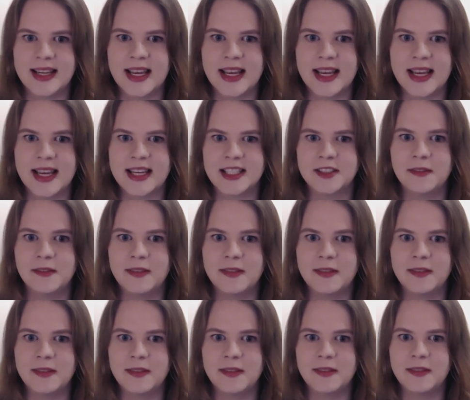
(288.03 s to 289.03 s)
as
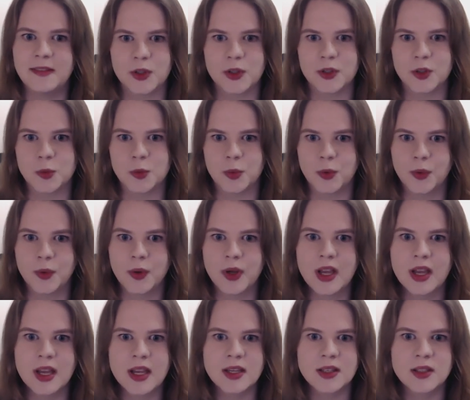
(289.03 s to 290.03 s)
flexible as
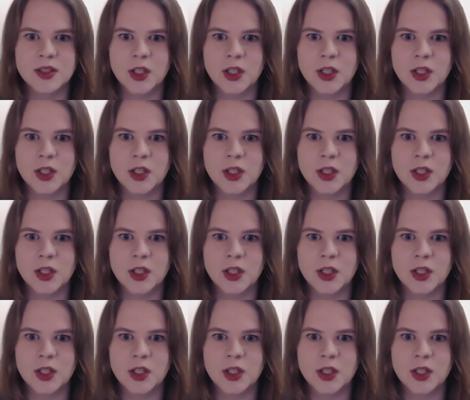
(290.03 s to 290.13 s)
possible,